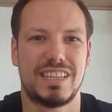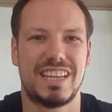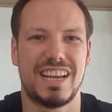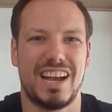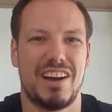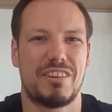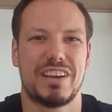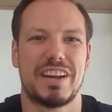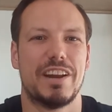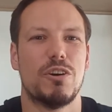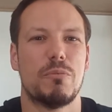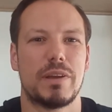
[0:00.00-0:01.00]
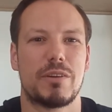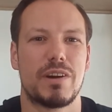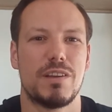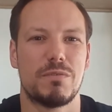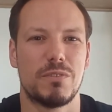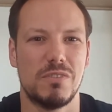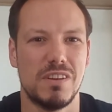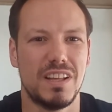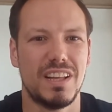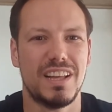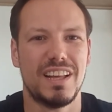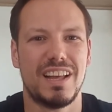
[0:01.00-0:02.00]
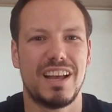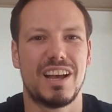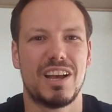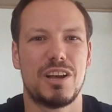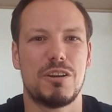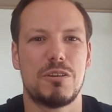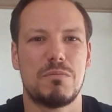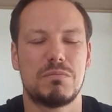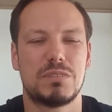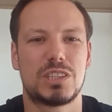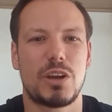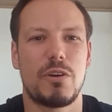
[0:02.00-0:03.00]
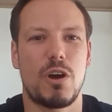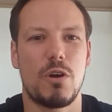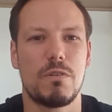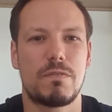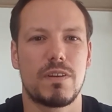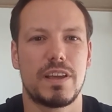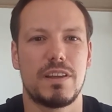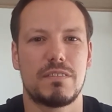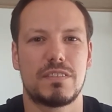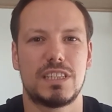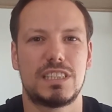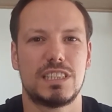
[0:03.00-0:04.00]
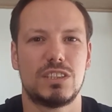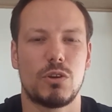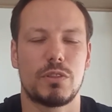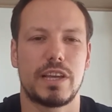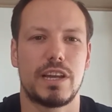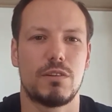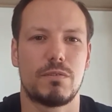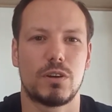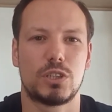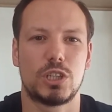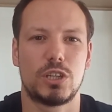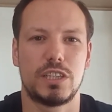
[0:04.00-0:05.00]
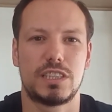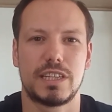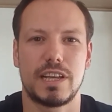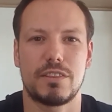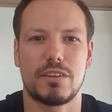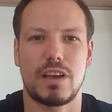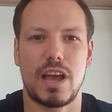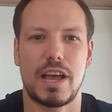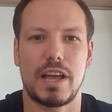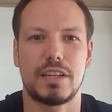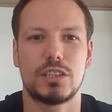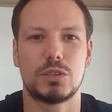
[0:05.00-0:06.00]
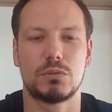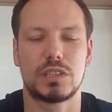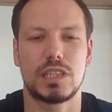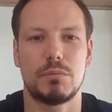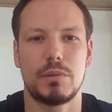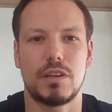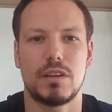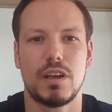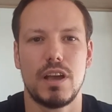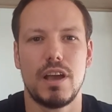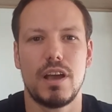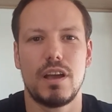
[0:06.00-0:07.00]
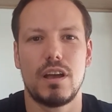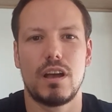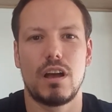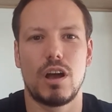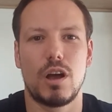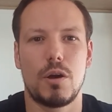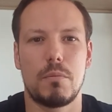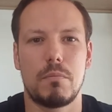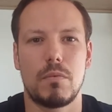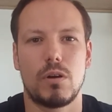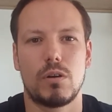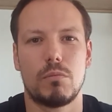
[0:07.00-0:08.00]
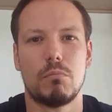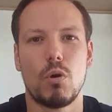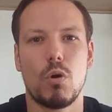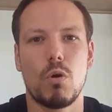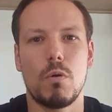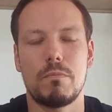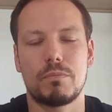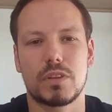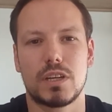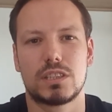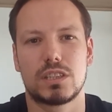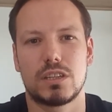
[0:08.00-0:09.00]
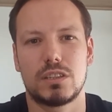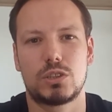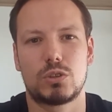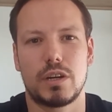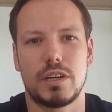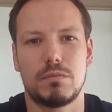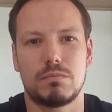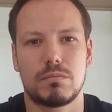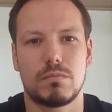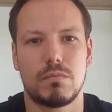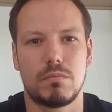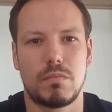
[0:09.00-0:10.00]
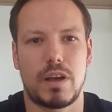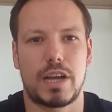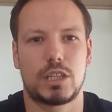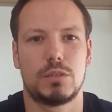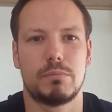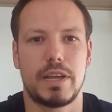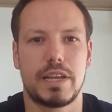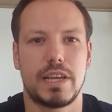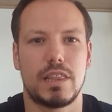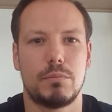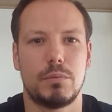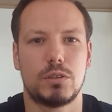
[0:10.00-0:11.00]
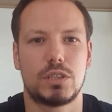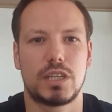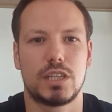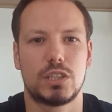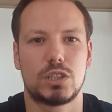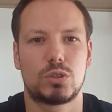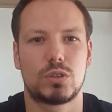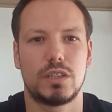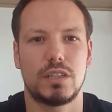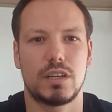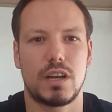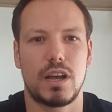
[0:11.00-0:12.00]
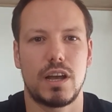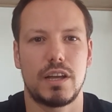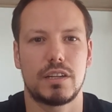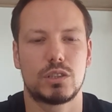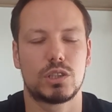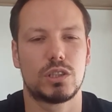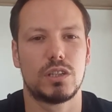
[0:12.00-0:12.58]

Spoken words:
how could I not be grateful? So hopefully this is not the end of our journey together, and you'll see me more as I try and actually make it in the music industry. And